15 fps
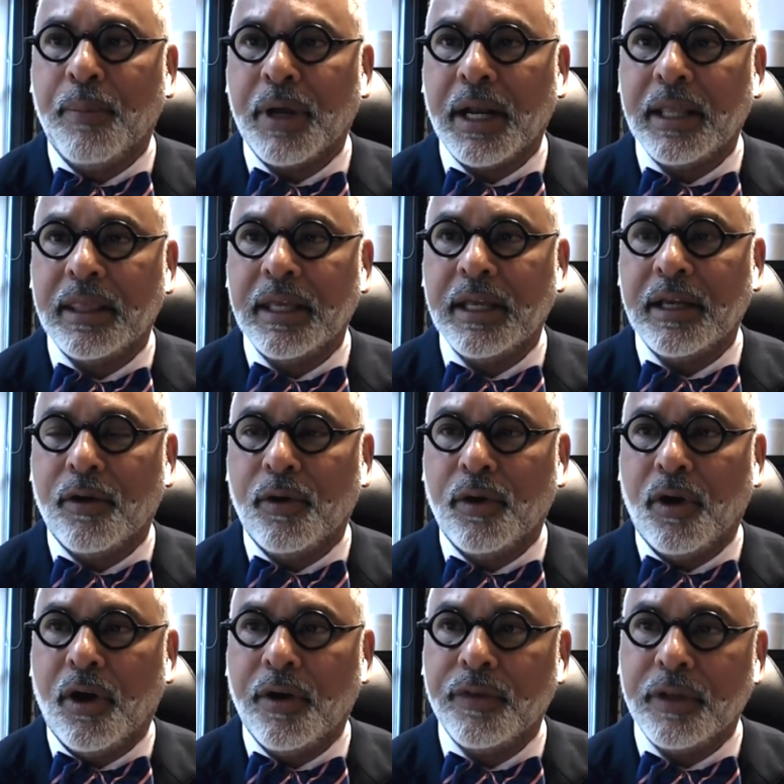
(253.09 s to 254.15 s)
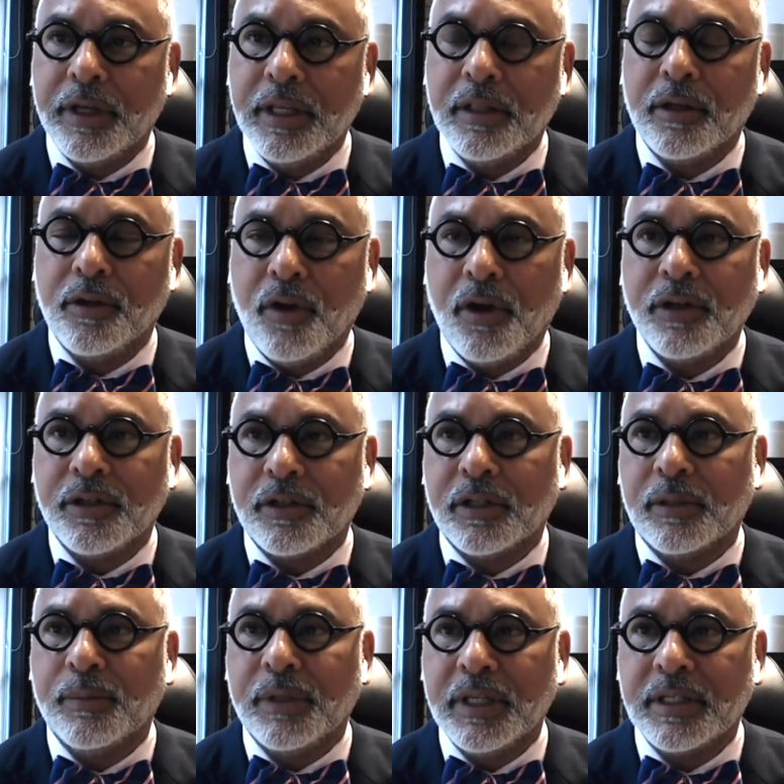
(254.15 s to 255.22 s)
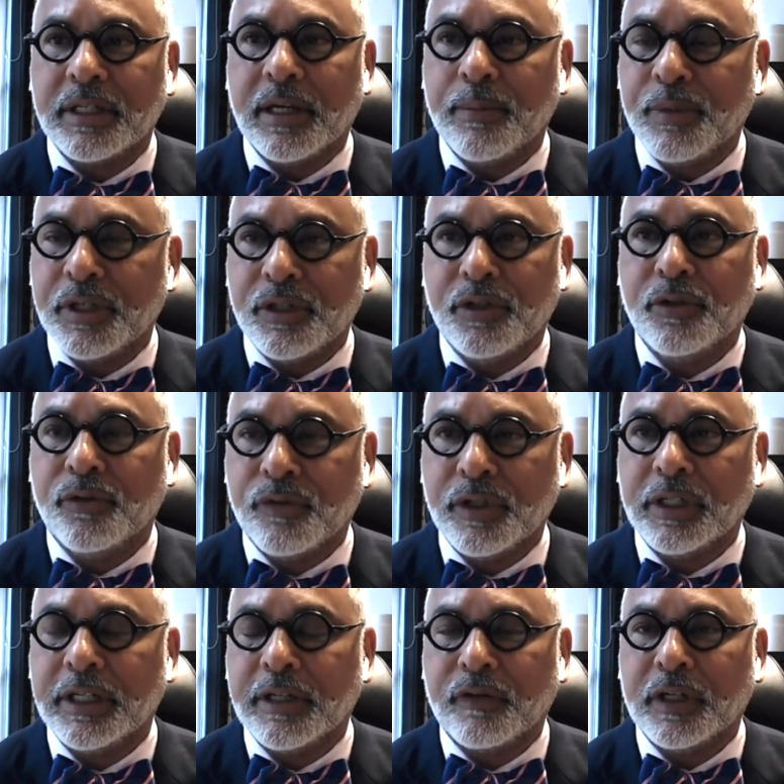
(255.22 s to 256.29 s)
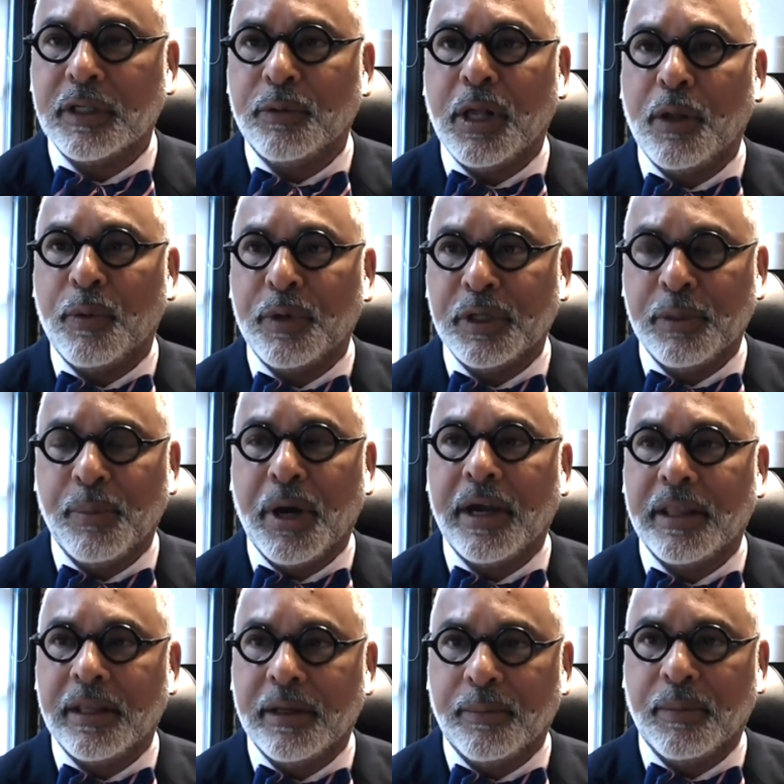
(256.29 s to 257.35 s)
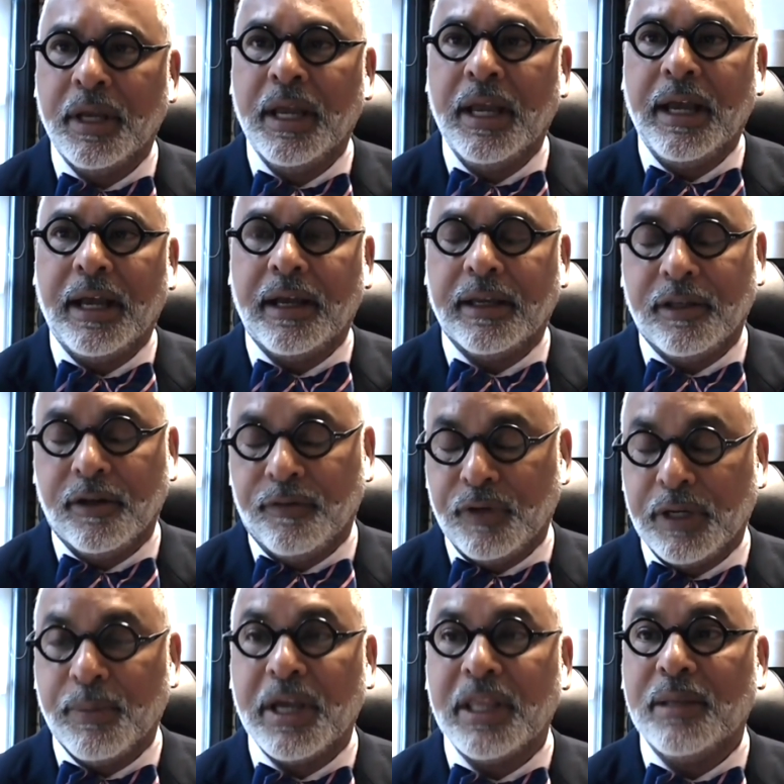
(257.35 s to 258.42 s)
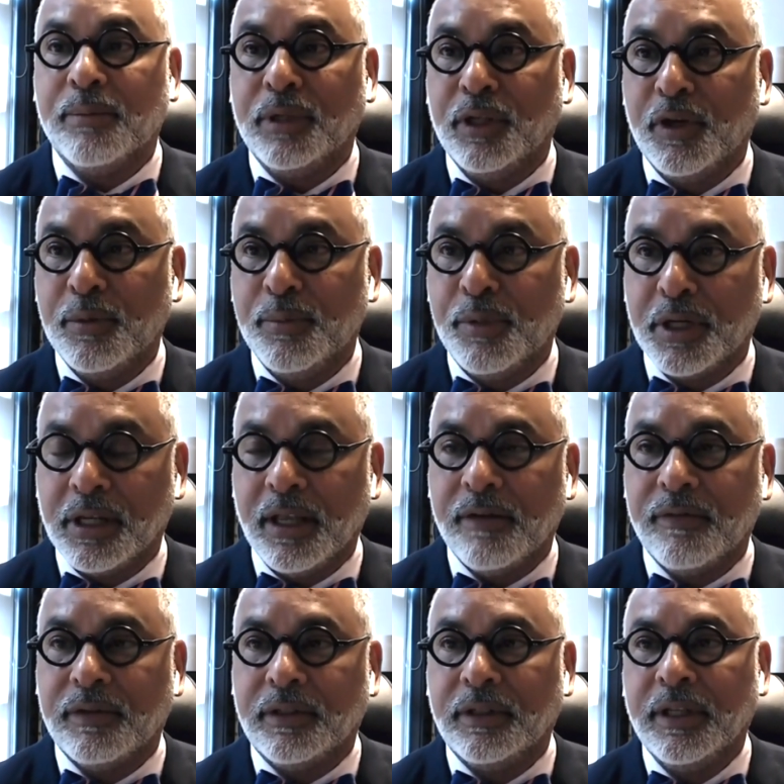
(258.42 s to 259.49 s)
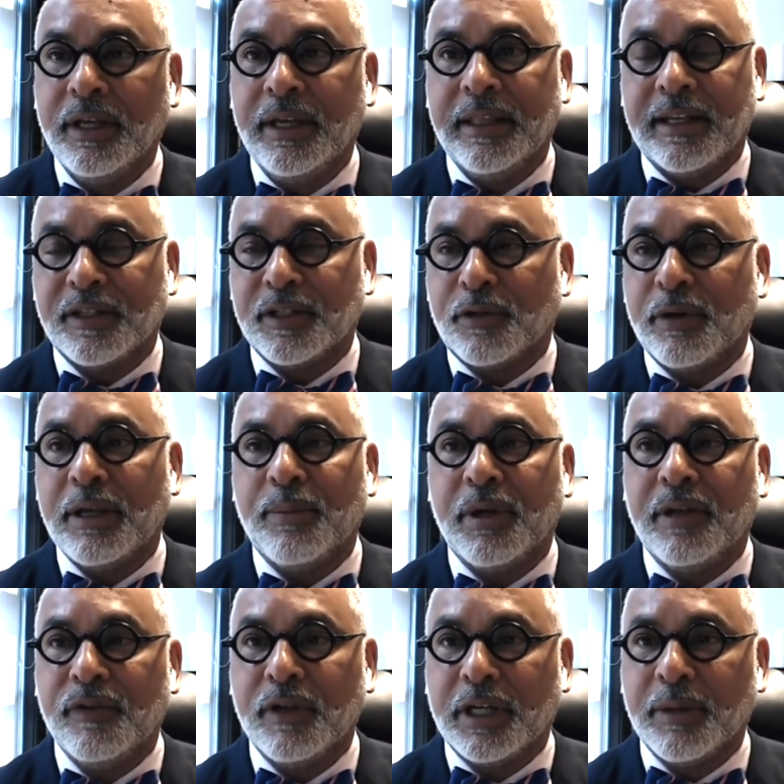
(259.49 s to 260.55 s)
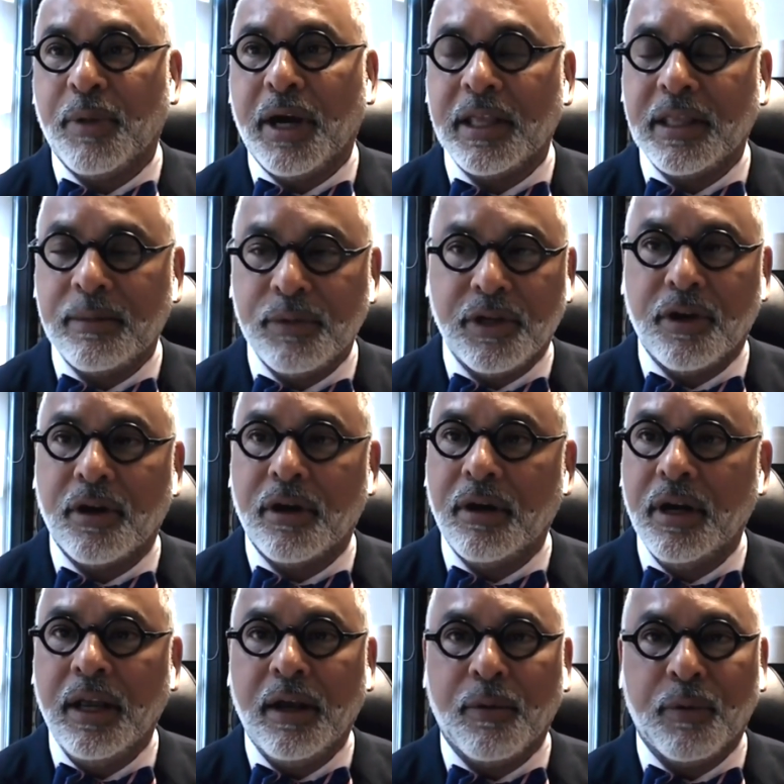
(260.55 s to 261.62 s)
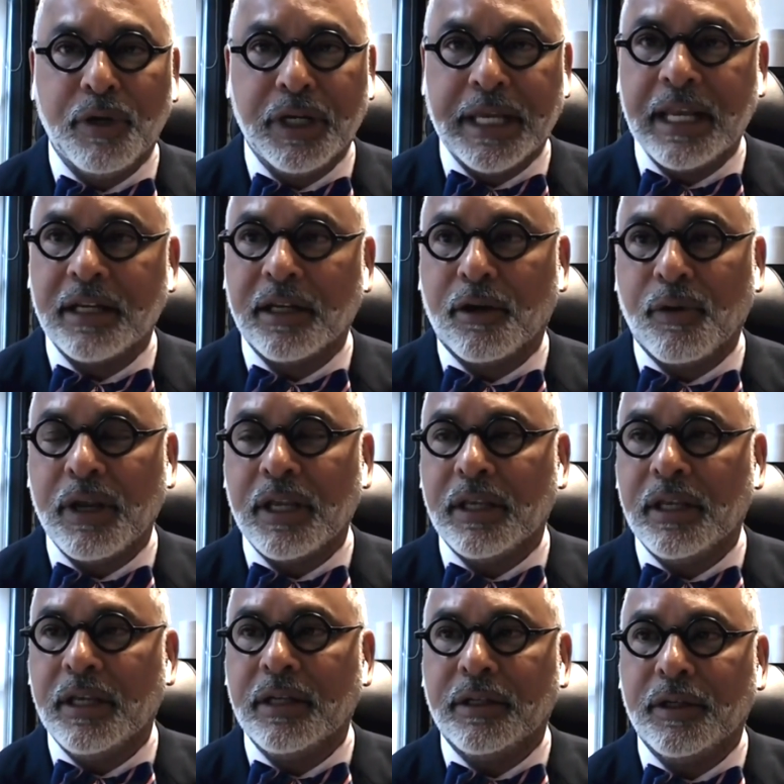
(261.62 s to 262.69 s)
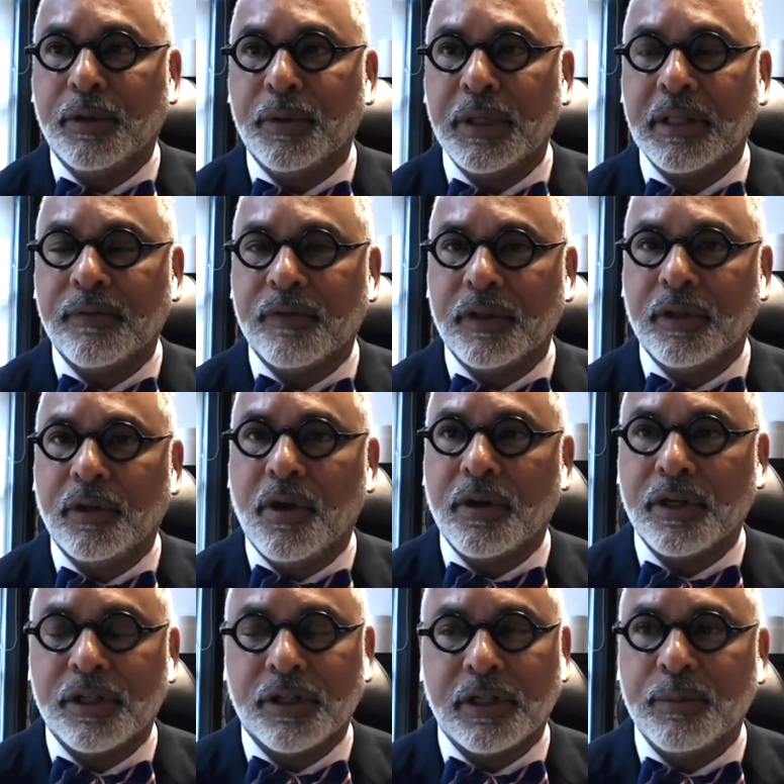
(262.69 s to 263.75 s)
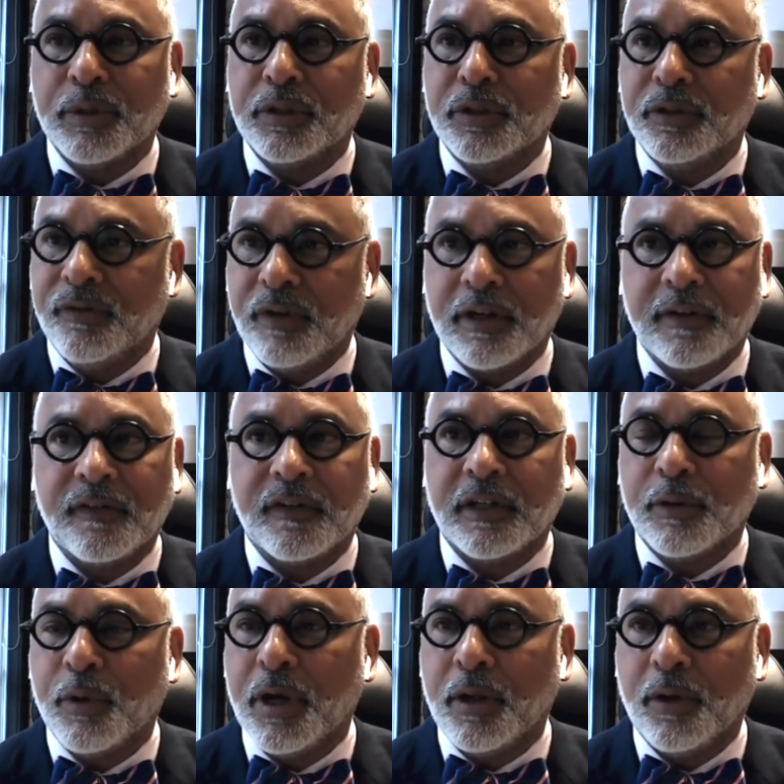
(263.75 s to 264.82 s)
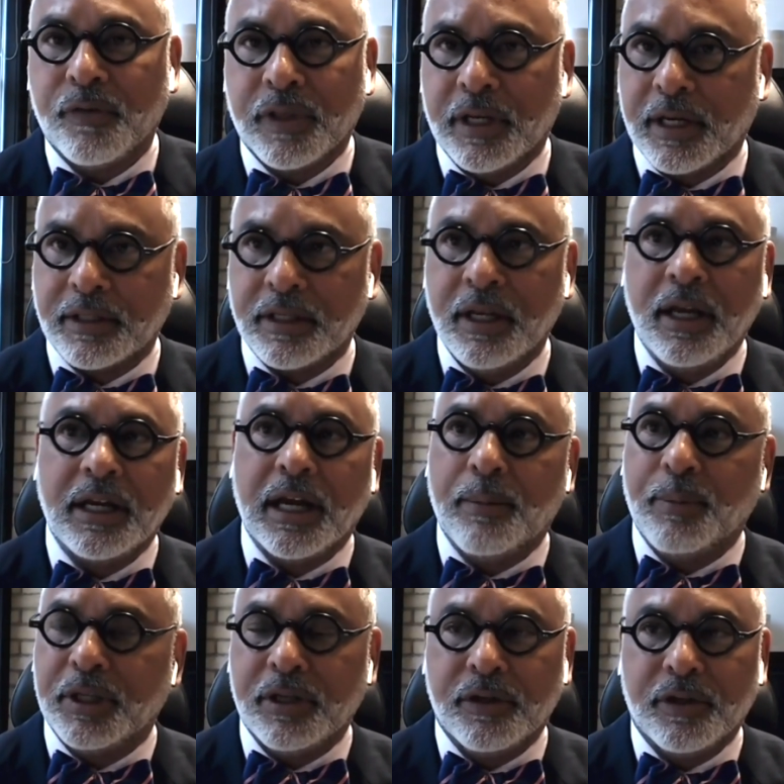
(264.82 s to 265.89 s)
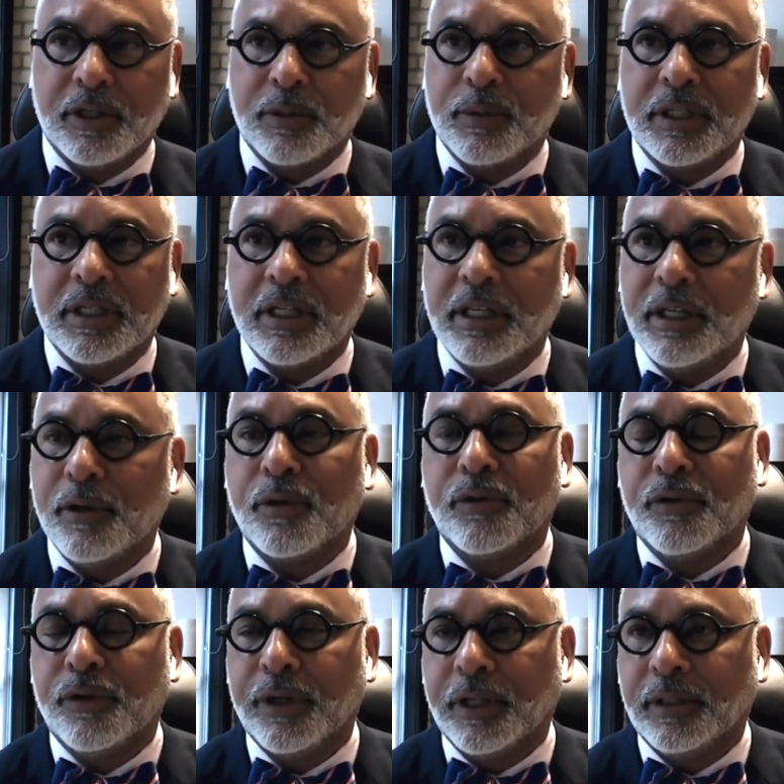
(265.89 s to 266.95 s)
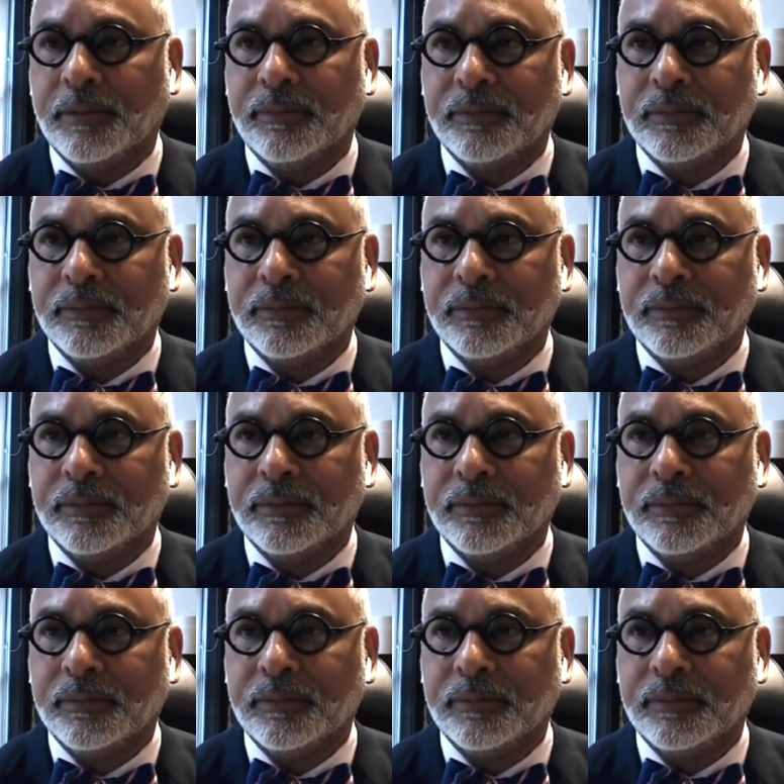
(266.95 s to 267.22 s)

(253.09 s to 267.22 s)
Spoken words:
But I think in the long term, these companies do really, really well when you buy them. If you can buy them below book level, that's great. But if you can buy them here, where you're getting a great yield and owning them for the longer term, you'll do very, very well over the next couple of years with TD or Royal.